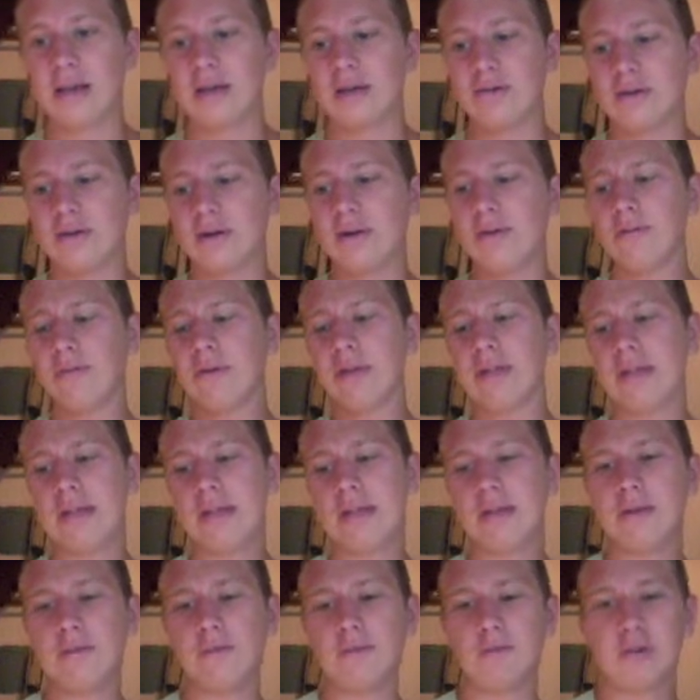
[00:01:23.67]
So I don't really
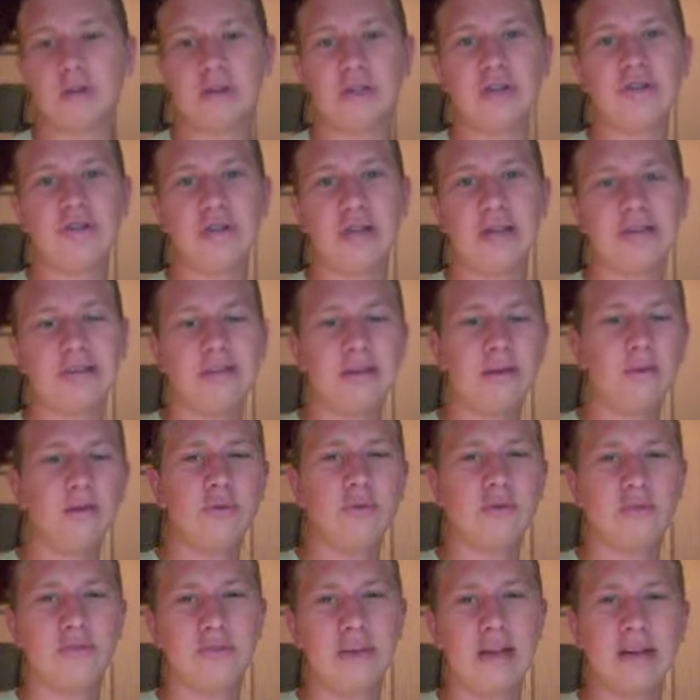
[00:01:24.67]
think religion has a
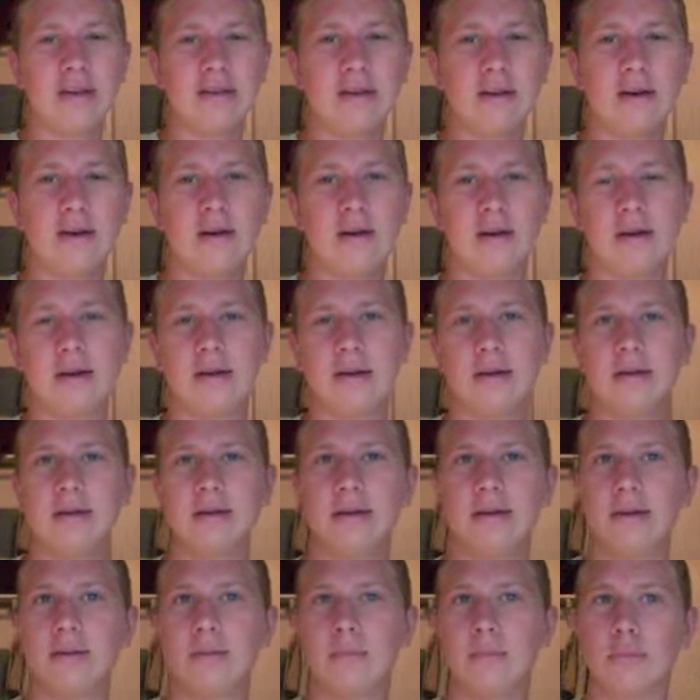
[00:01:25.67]
huge effect on
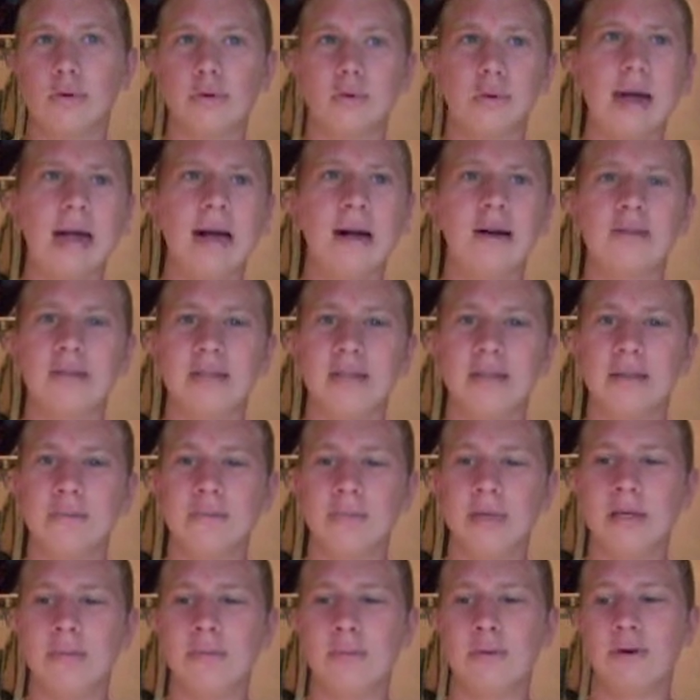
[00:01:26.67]
morality in
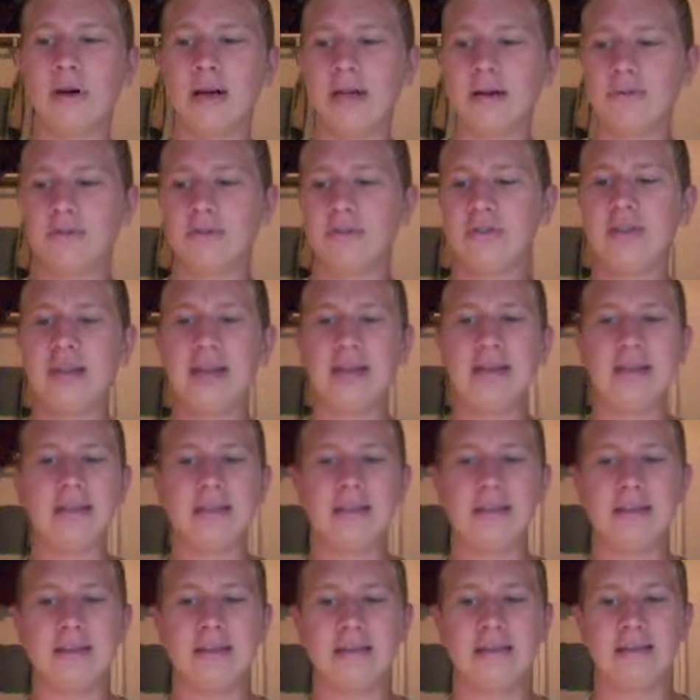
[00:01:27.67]
people. I don't see
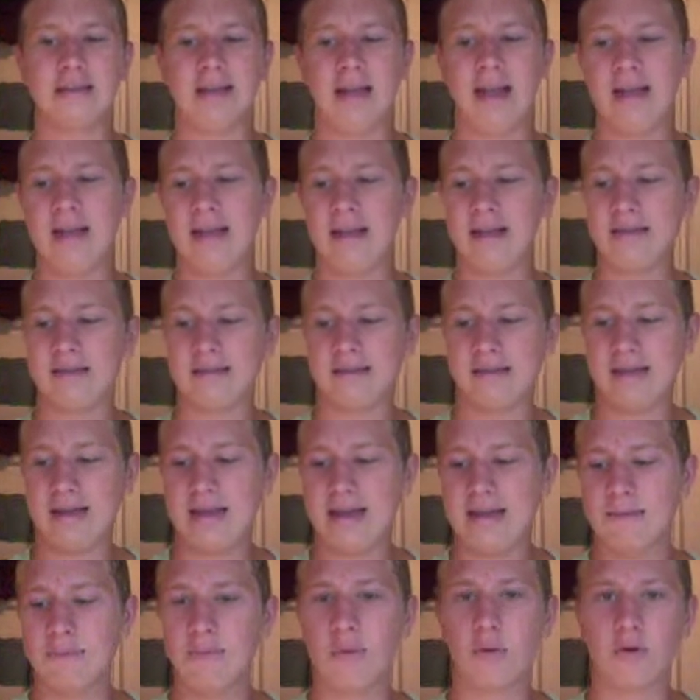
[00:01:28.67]
atheists as
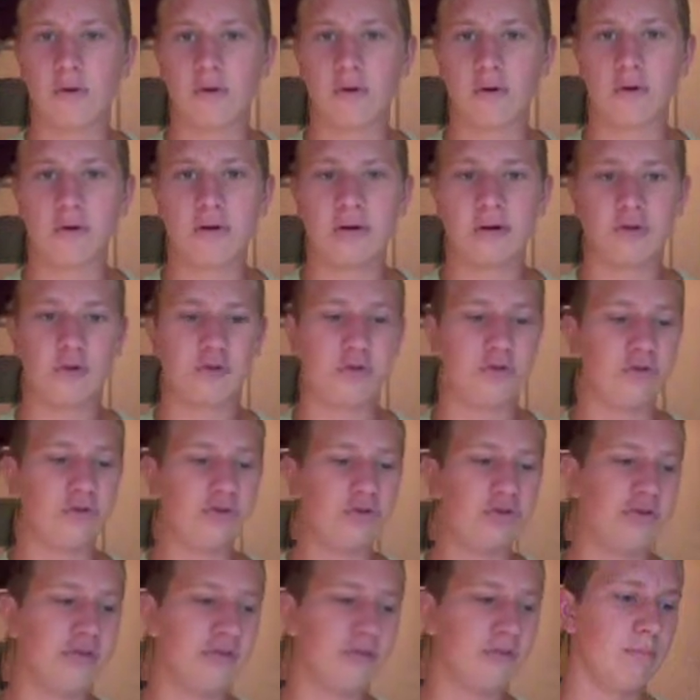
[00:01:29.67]
immoral and
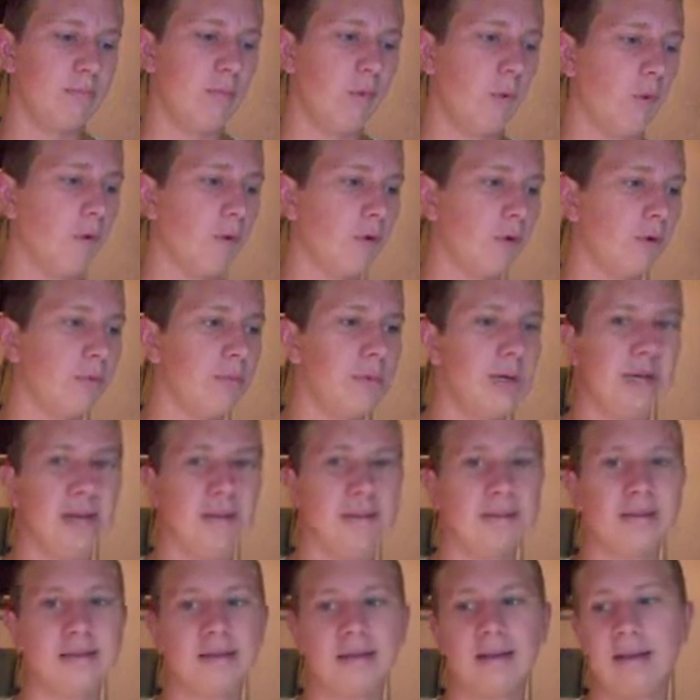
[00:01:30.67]
Christians as moral
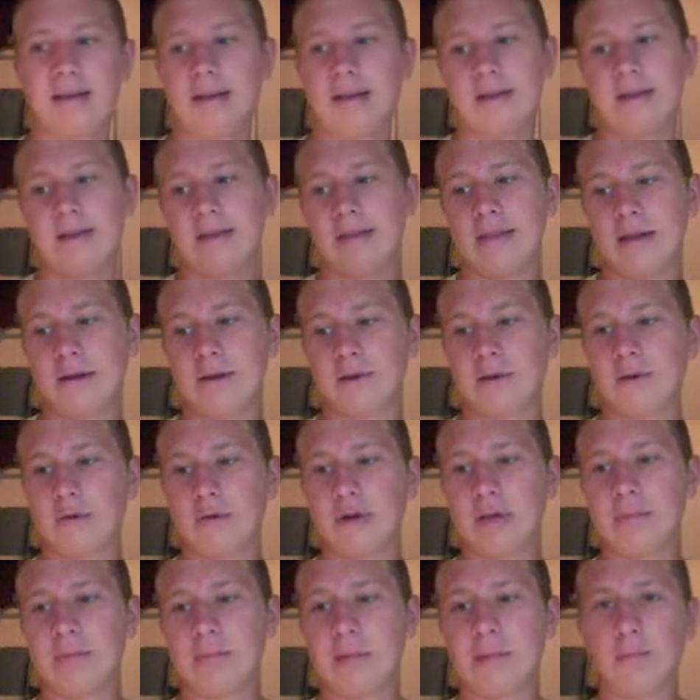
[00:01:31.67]
because there are
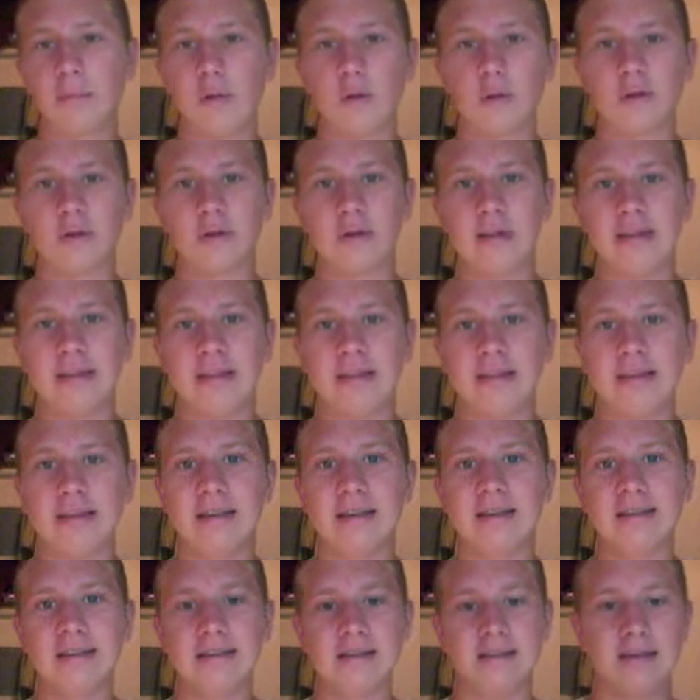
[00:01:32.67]
going to be moral
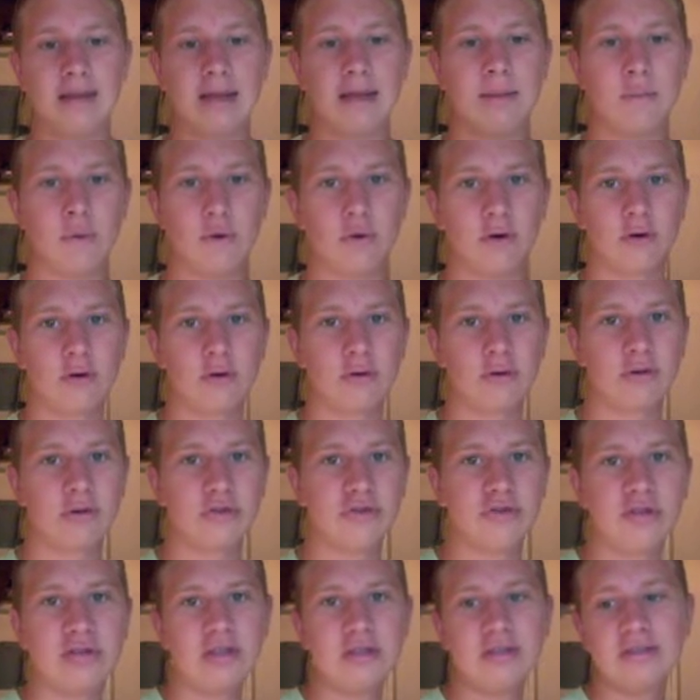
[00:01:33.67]
atheists and moral
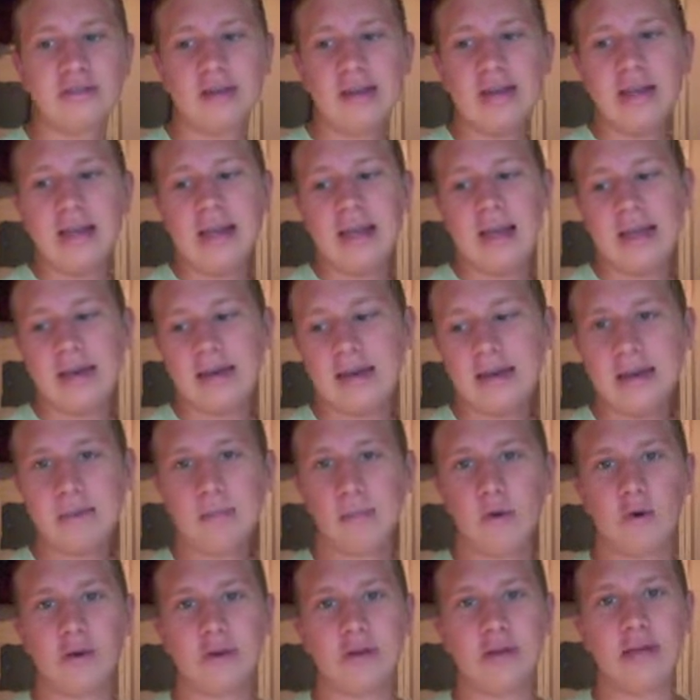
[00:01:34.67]
Christians and
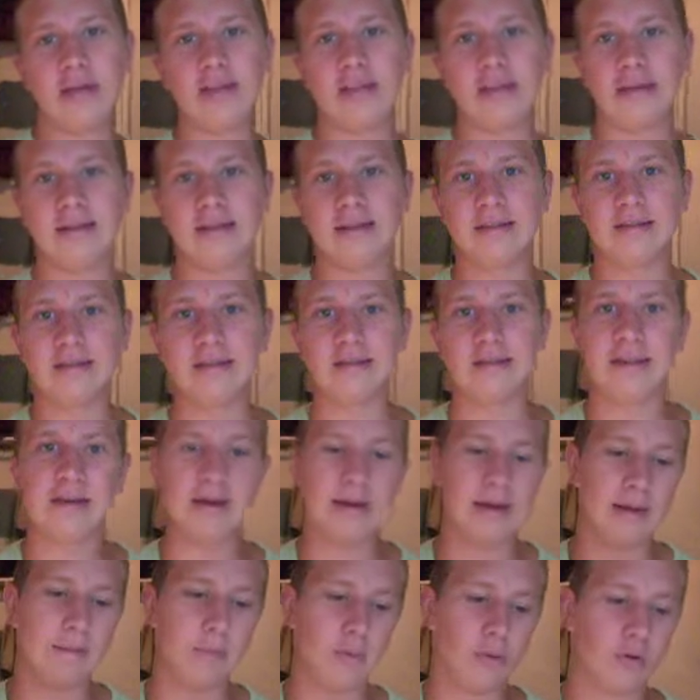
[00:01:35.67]
immoral atheists
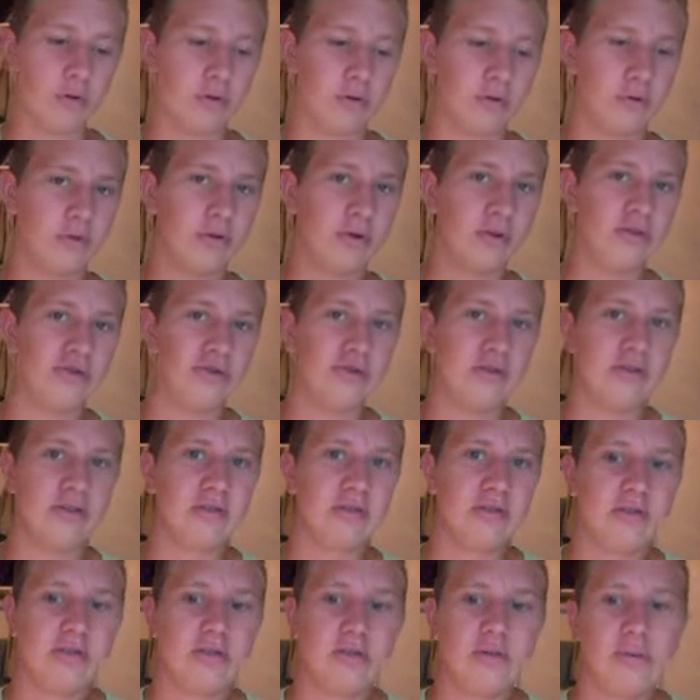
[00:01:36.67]
and immoral
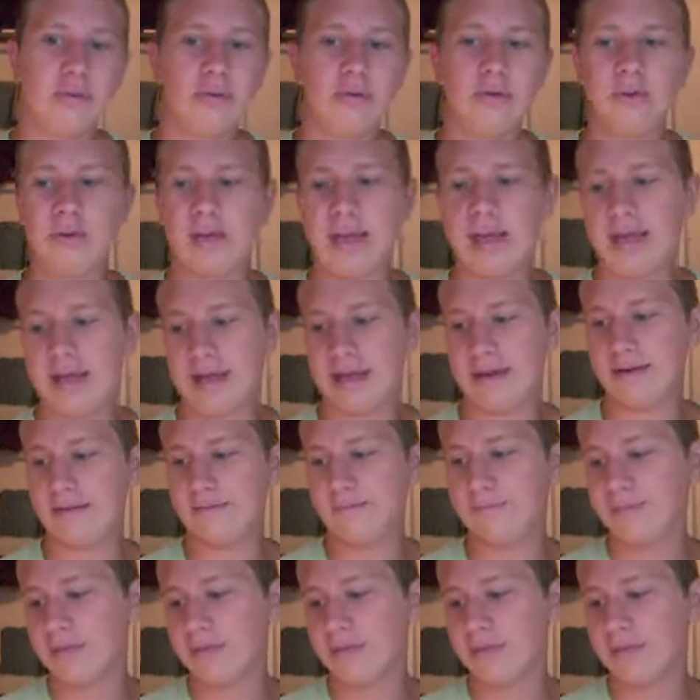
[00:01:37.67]
Christians. You can't